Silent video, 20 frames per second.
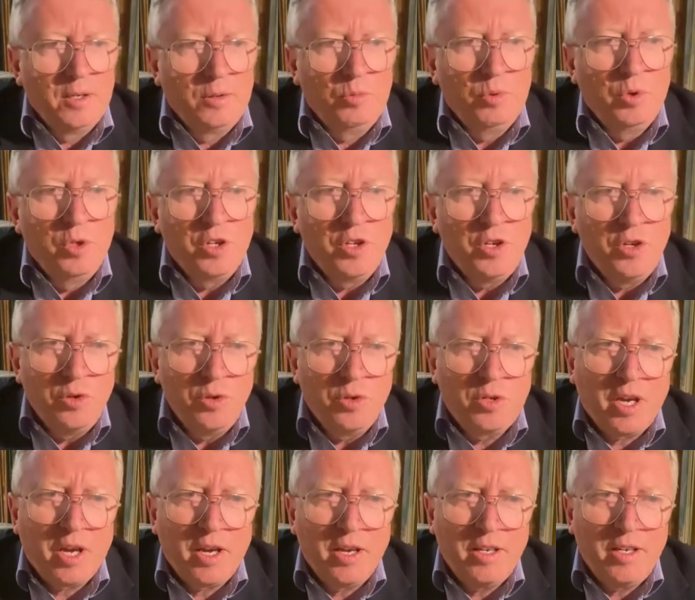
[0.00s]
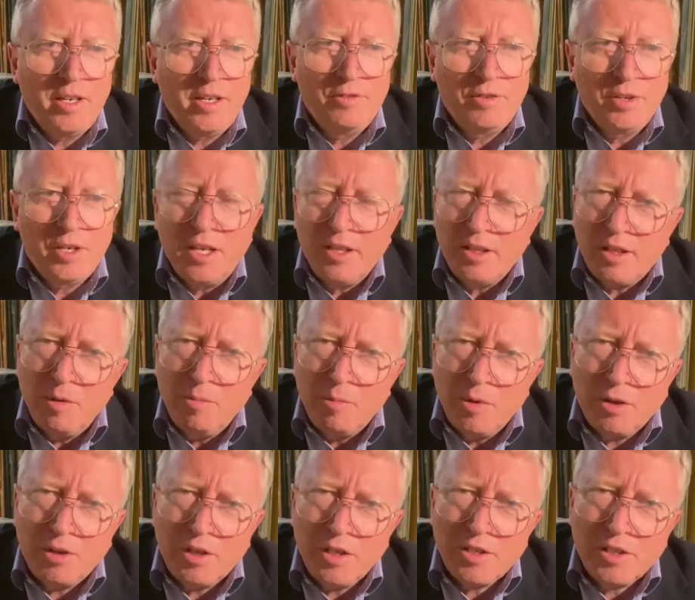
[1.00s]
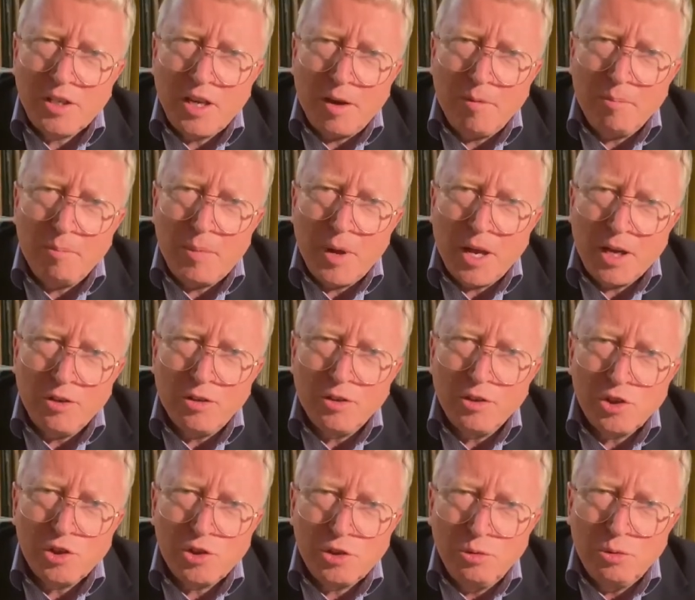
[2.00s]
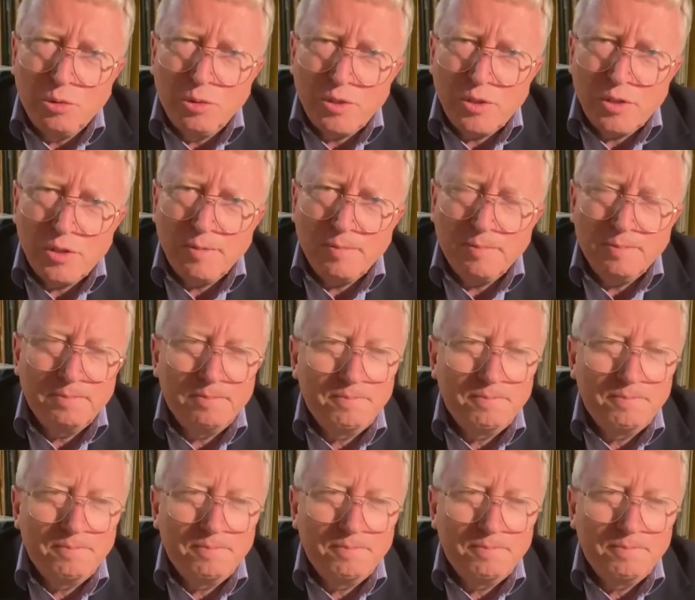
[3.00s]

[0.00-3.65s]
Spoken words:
Will the UK ever get the America's Cup back on its shores?